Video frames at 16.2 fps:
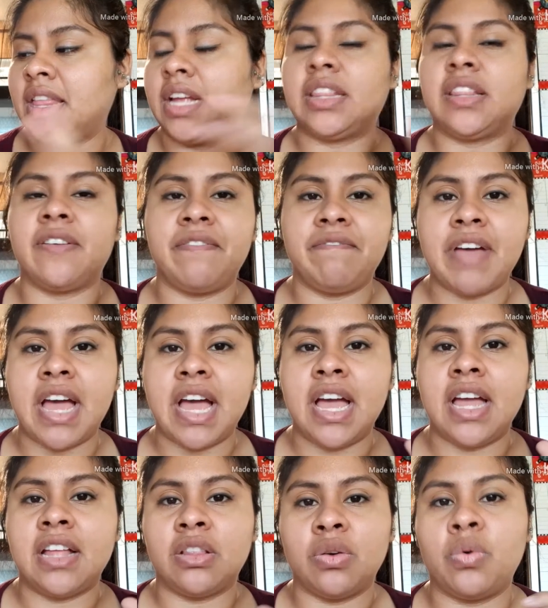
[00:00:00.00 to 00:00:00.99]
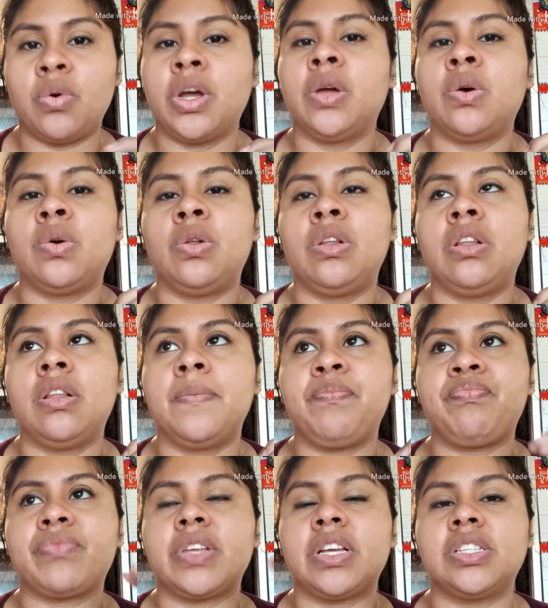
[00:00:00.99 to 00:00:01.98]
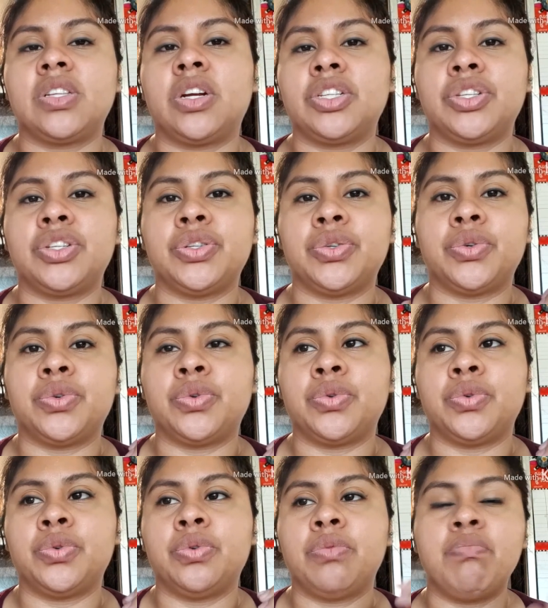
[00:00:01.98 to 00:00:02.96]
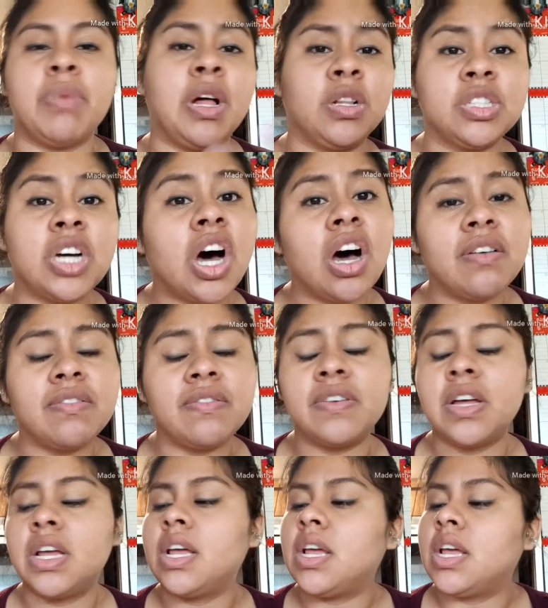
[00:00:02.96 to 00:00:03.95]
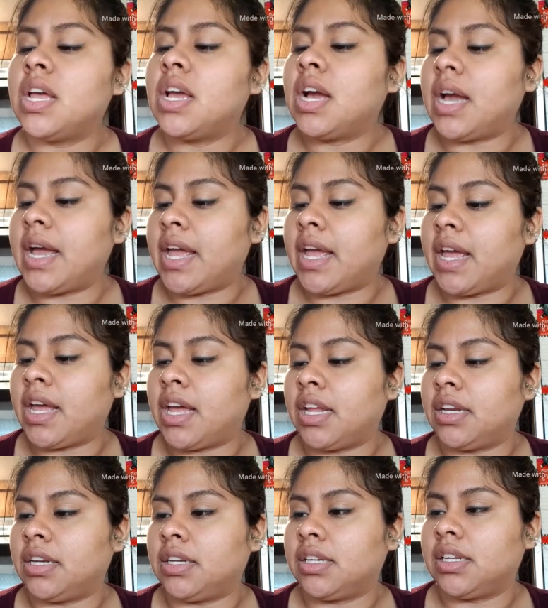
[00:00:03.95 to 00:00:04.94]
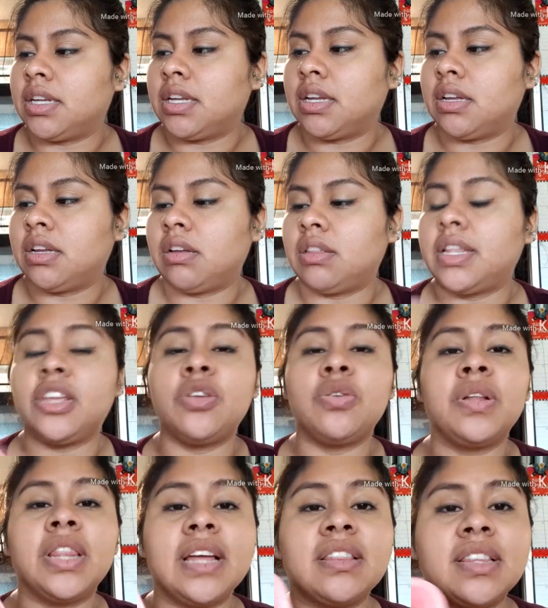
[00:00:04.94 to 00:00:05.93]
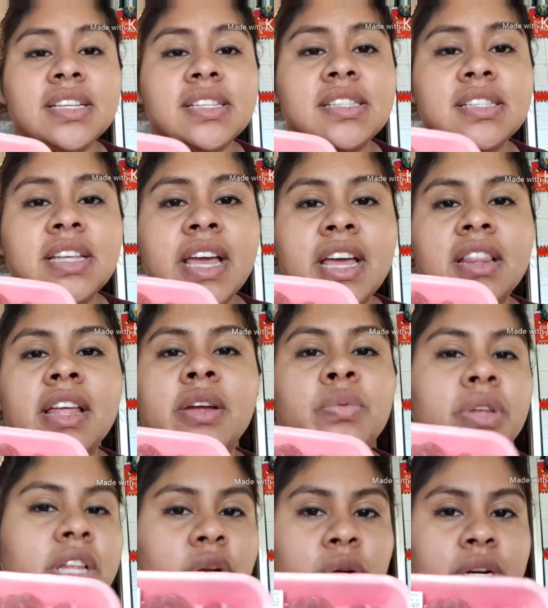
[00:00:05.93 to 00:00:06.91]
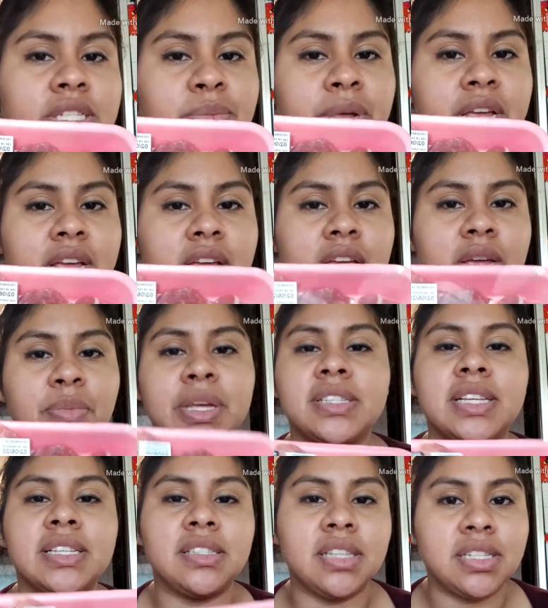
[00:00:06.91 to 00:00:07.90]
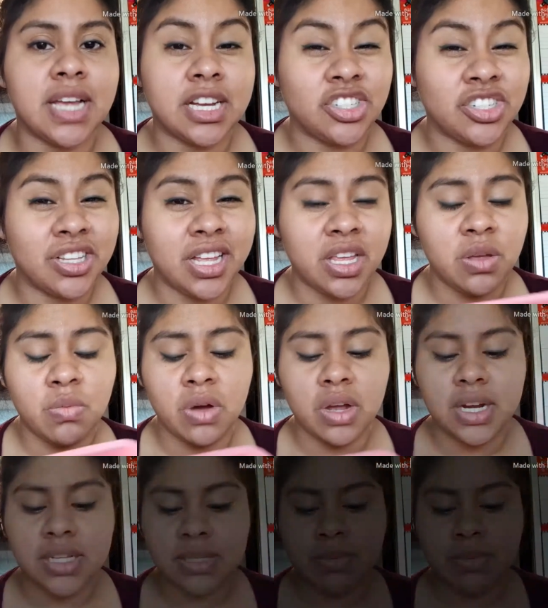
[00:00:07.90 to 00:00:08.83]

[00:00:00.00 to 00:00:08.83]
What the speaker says: like the fat and the oil start to melt off, and then you let this get like really crispy, because that's the texture that you want it